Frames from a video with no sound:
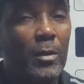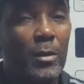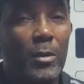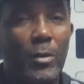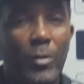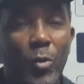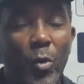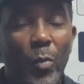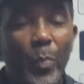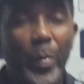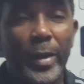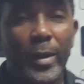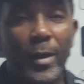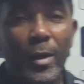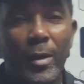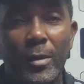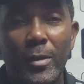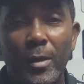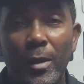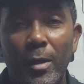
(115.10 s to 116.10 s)
No
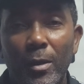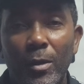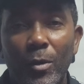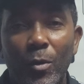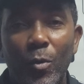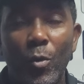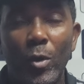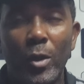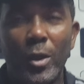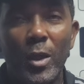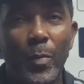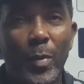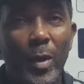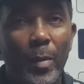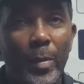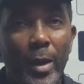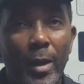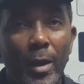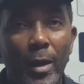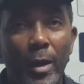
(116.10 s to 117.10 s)
penalty, goalkeeper
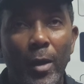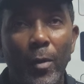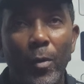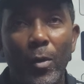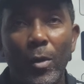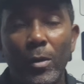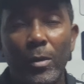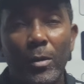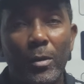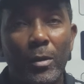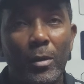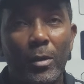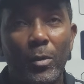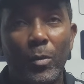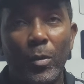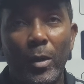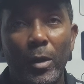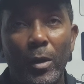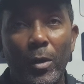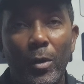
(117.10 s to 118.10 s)
made an error.
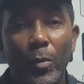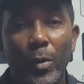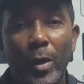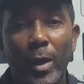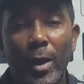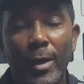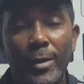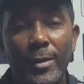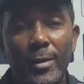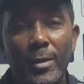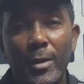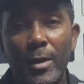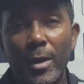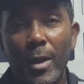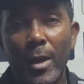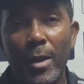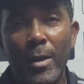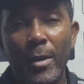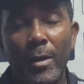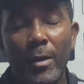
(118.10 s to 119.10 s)
We can't see it.